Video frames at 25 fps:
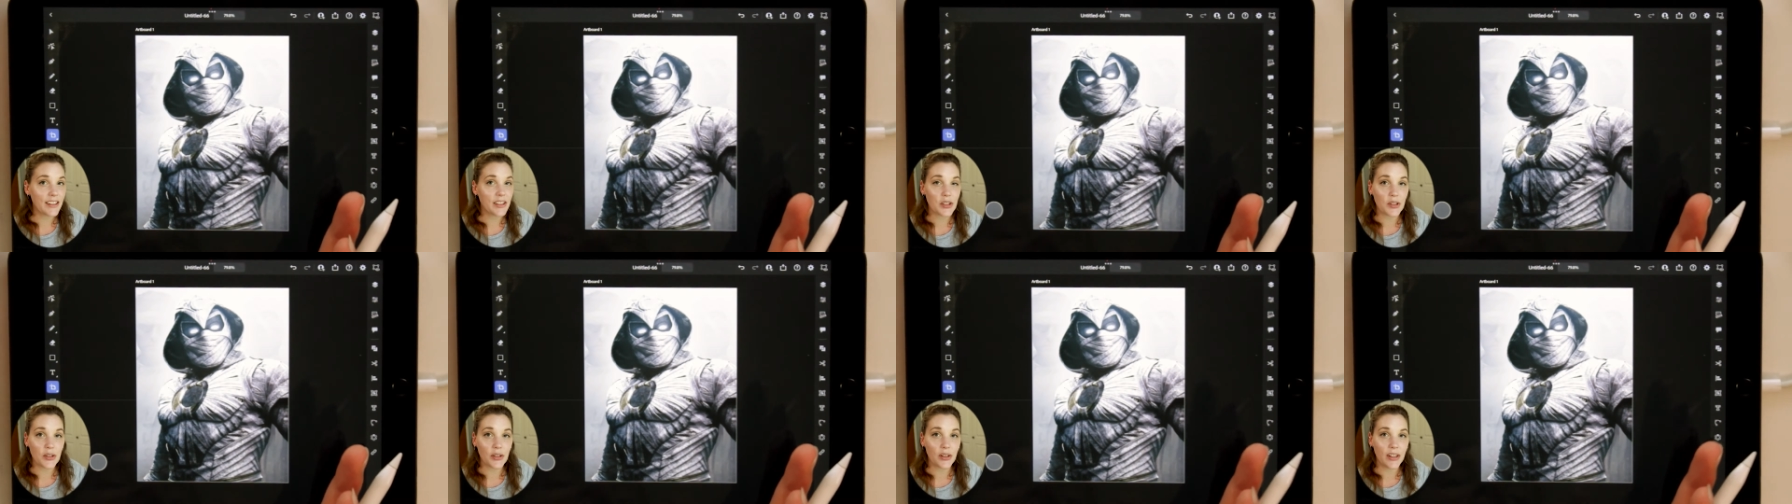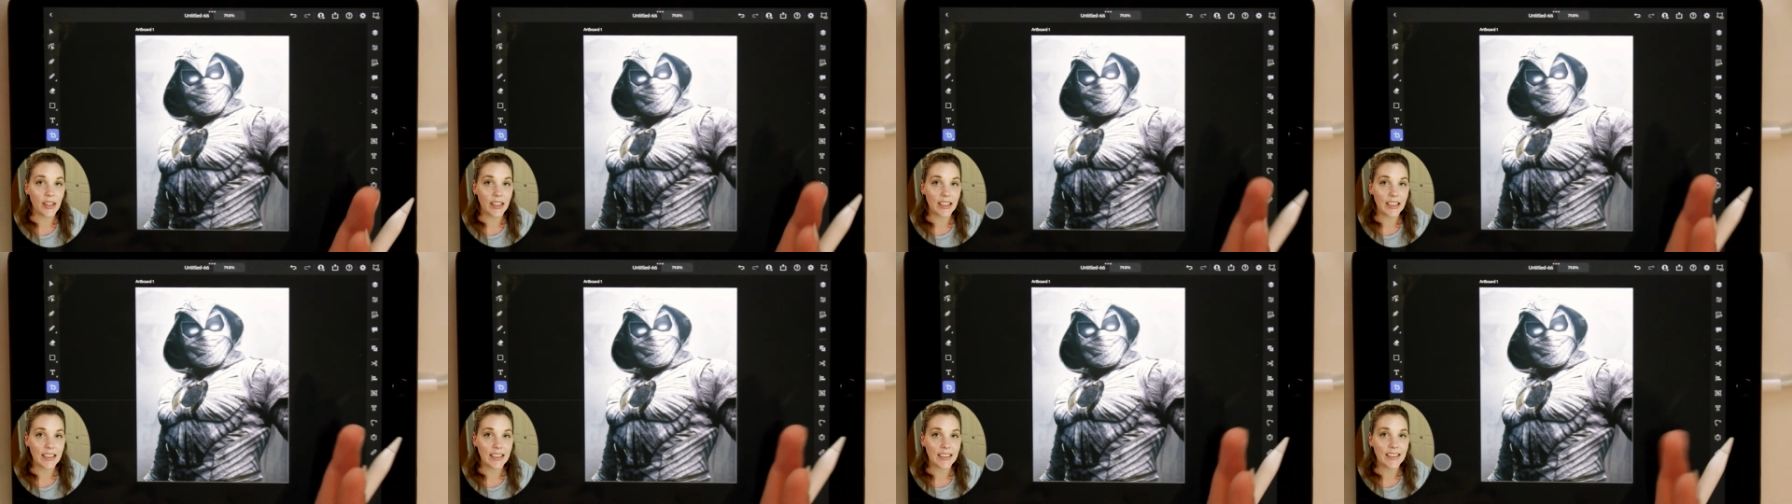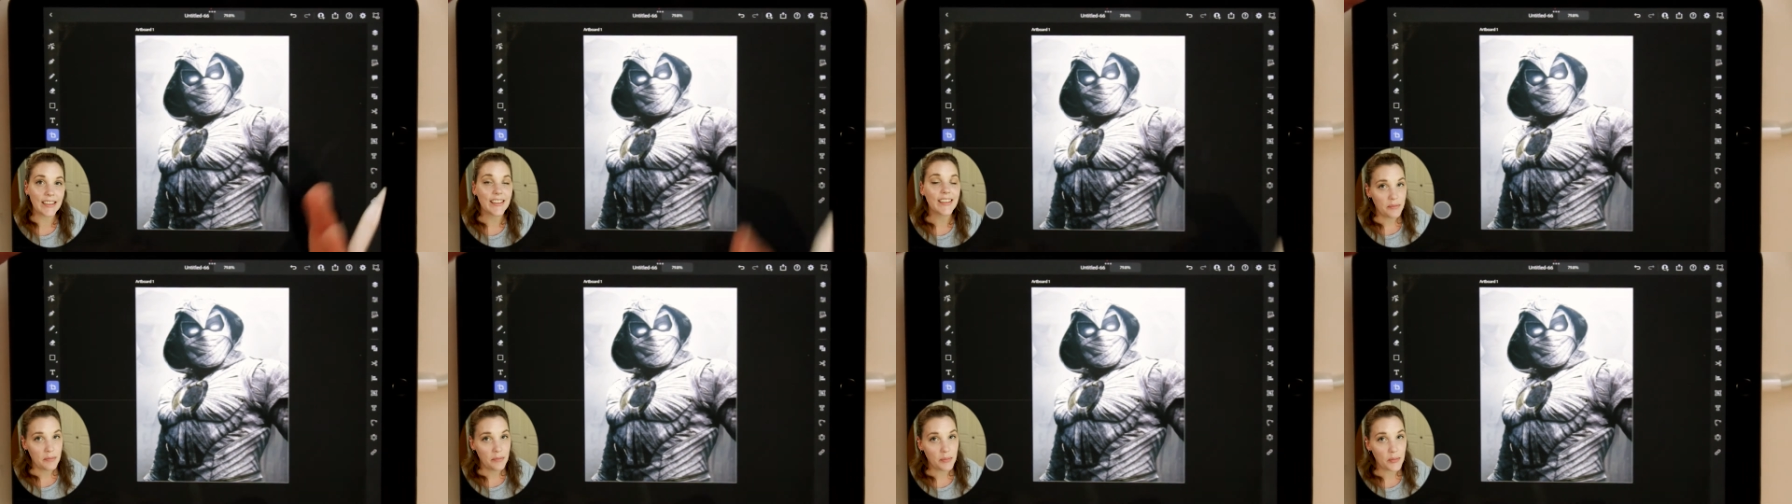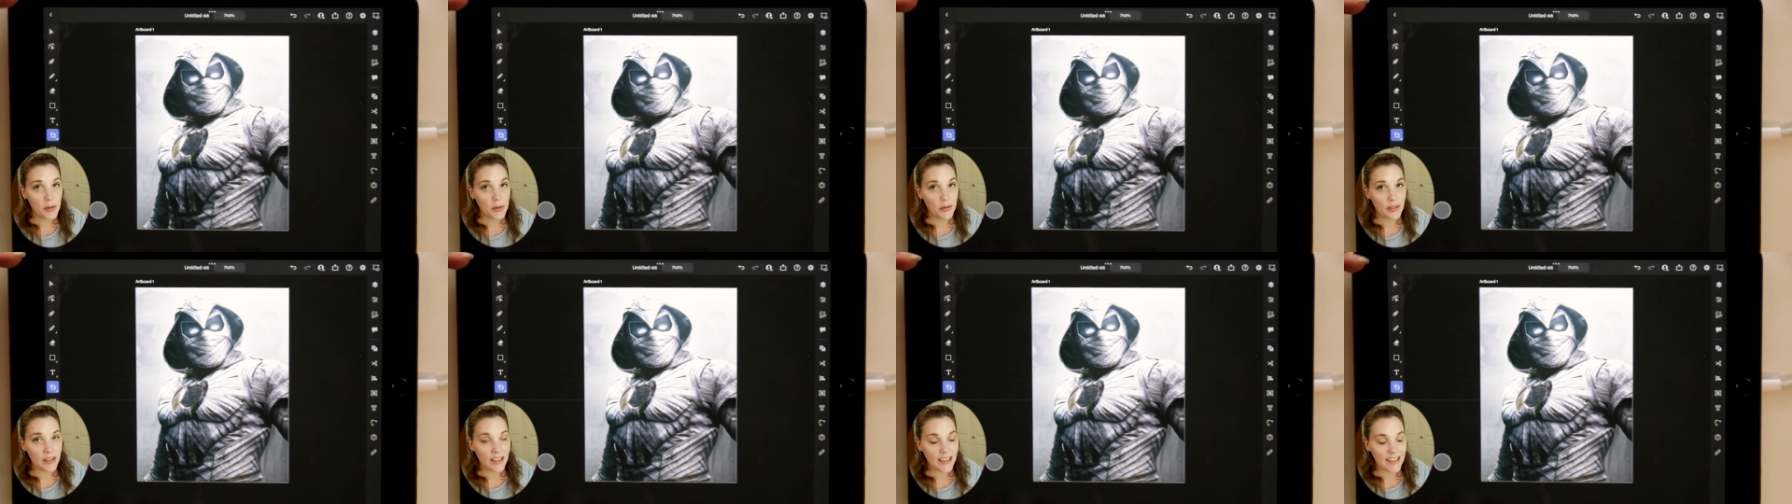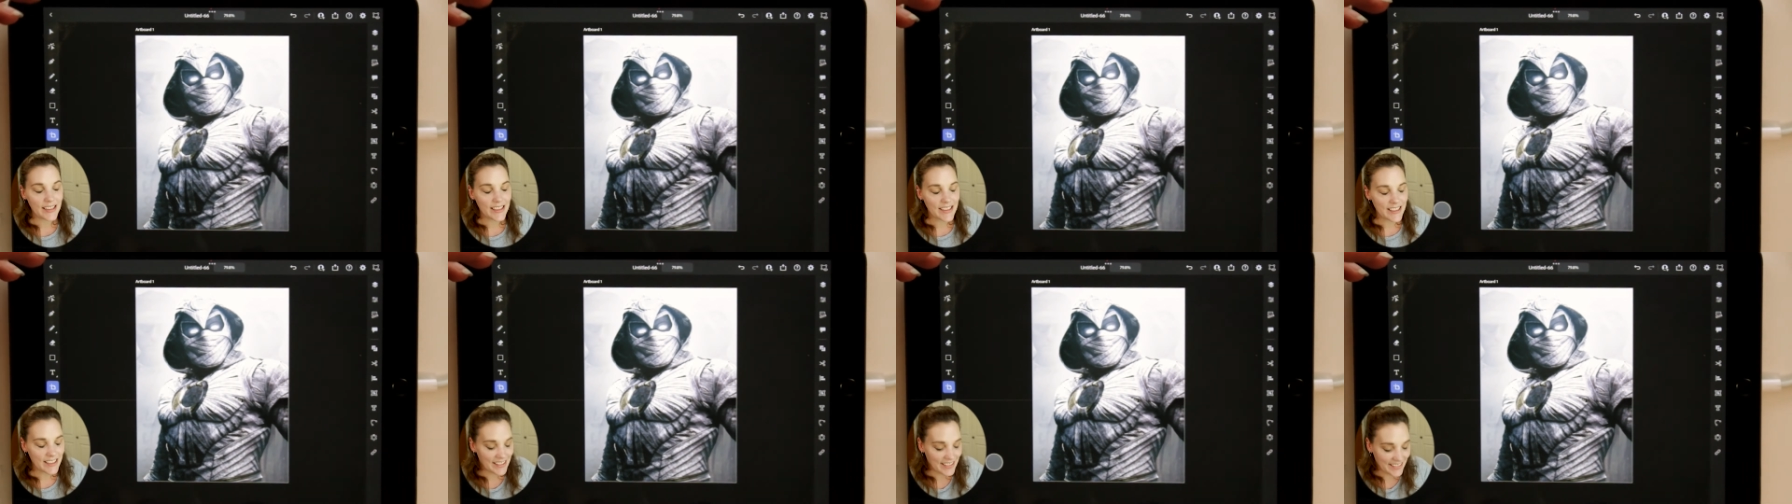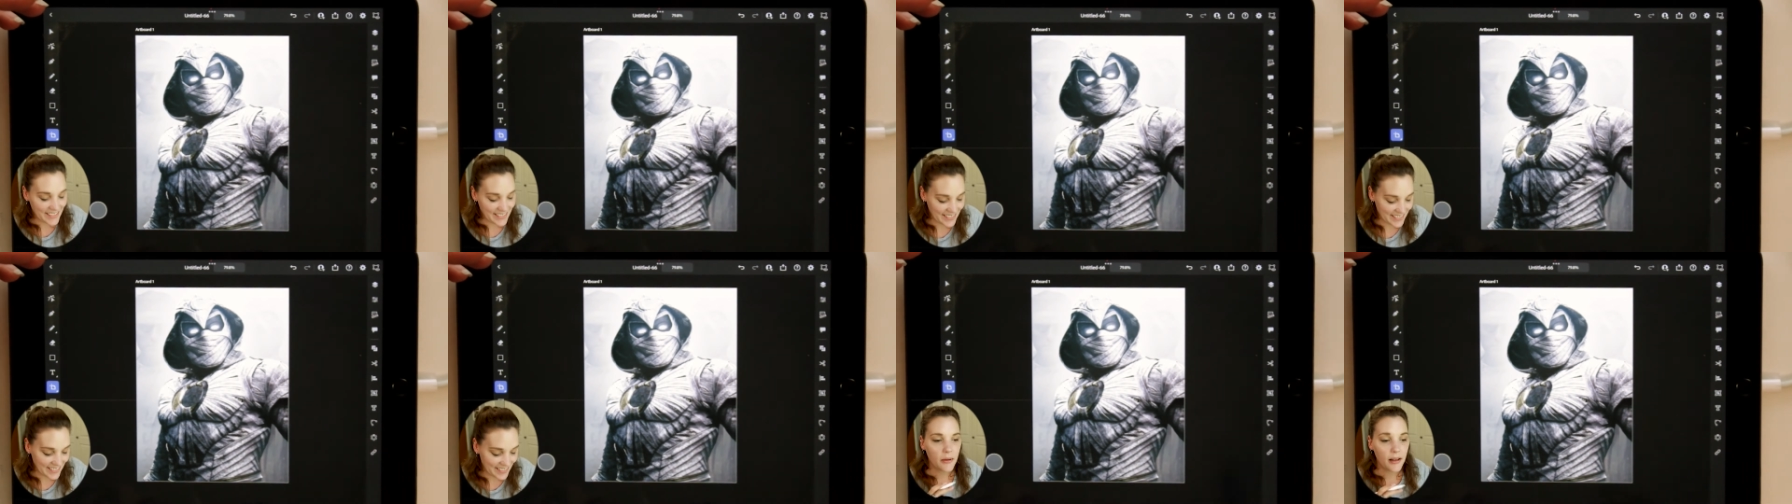drawing Moon Knight.
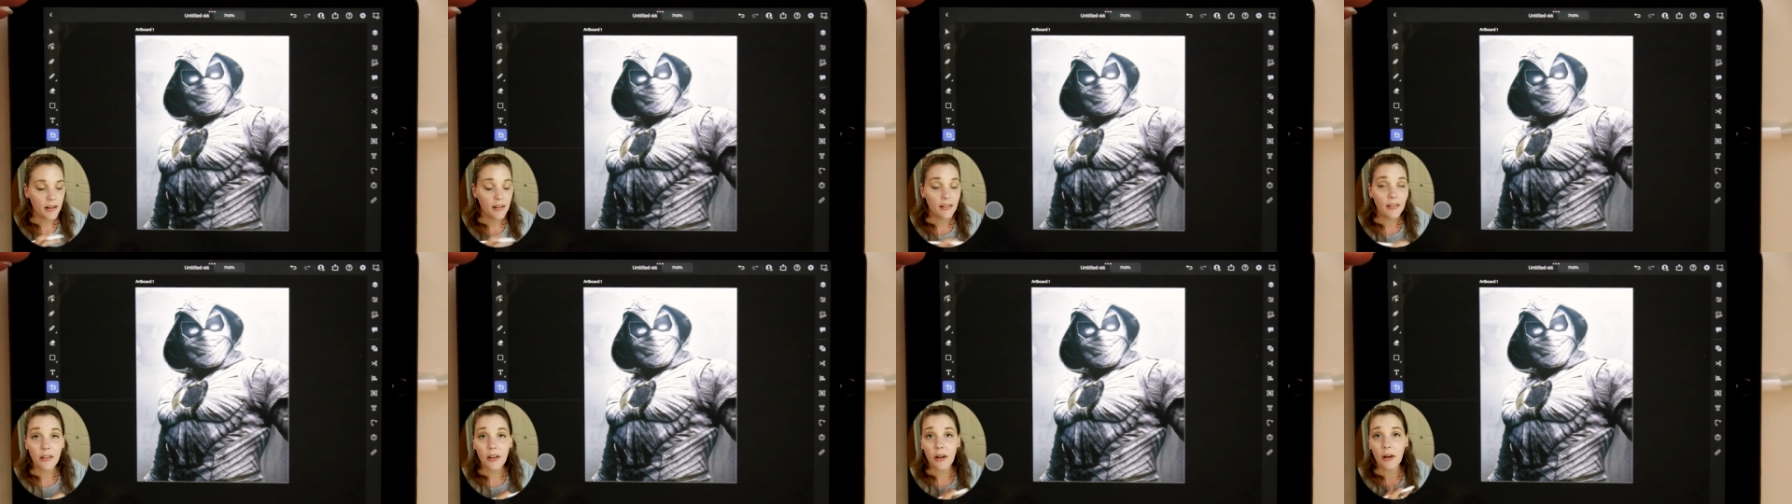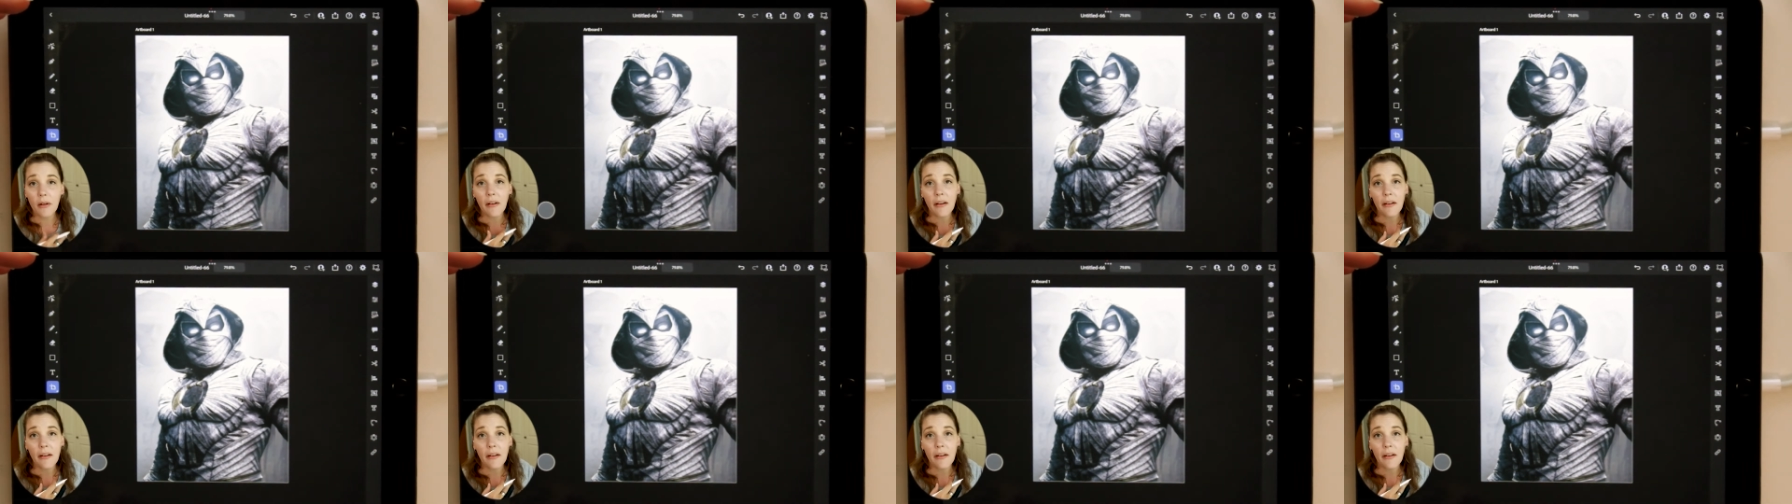I don't know